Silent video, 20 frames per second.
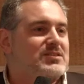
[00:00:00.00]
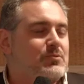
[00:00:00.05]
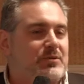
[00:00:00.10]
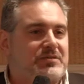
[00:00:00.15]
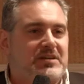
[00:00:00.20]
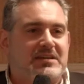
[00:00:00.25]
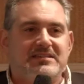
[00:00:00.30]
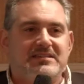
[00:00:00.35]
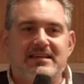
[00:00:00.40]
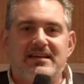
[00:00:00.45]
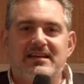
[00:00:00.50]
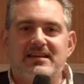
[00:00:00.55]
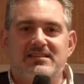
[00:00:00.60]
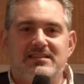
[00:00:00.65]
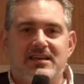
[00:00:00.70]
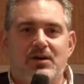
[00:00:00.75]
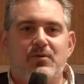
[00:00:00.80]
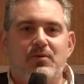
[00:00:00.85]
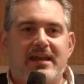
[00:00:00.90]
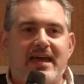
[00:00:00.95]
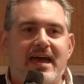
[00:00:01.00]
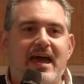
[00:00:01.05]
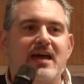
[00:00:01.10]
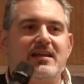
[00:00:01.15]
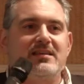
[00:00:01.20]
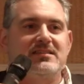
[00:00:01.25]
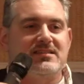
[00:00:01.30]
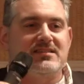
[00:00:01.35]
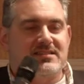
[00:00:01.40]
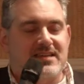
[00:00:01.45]
And what they did is they went
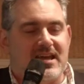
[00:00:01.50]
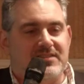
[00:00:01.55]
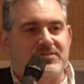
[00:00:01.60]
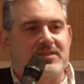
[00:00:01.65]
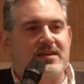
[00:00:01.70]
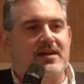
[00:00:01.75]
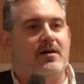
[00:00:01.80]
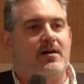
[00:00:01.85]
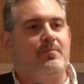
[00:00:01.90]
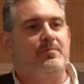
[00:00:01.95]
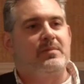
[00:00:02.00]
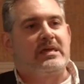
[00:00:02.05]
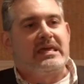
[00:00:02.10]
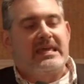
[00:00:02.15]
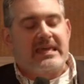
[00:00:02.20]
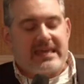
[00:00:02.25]
ahead and set them